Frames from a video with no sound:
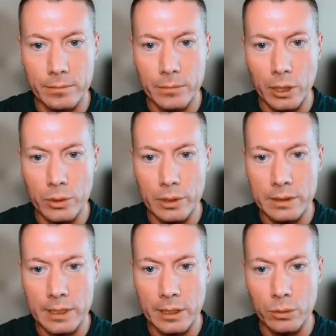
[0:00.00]
you know,
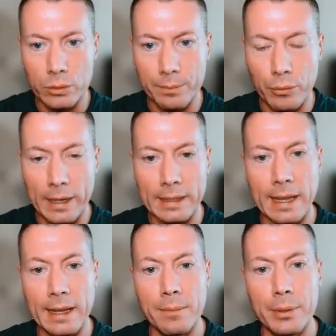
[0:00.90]
continued to break
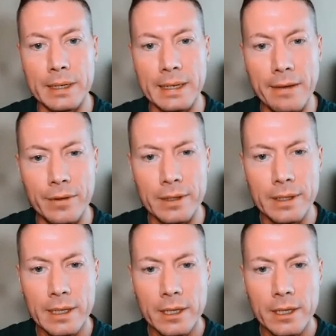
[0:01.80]
down, but it never